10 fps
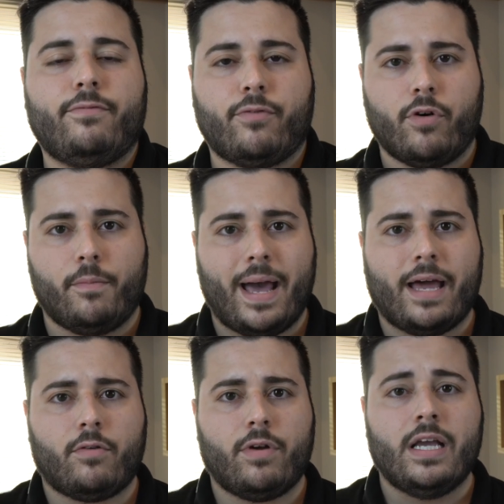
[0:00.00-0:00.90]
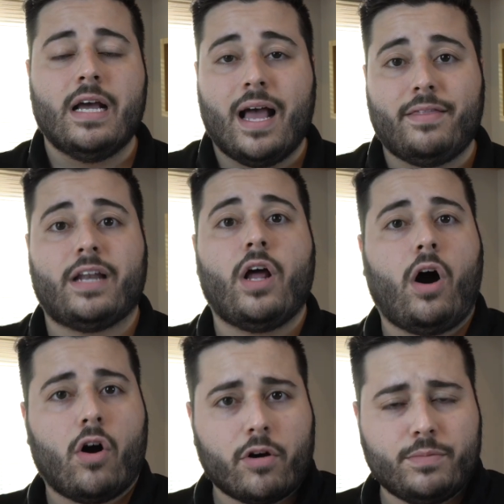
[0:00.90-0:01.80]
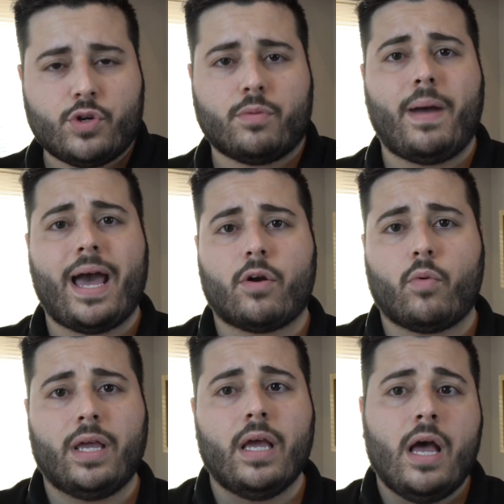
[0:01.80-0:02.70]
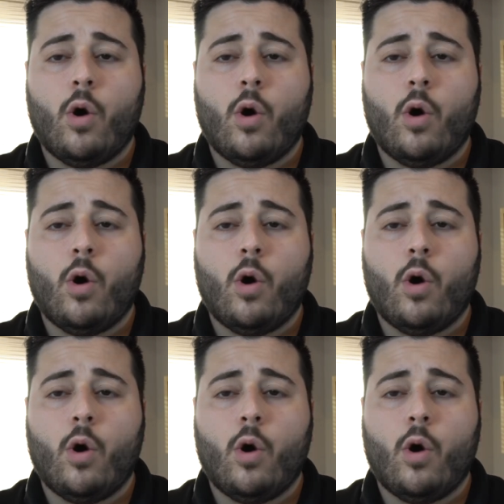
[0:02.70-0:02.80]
for a battery, that harms your battery,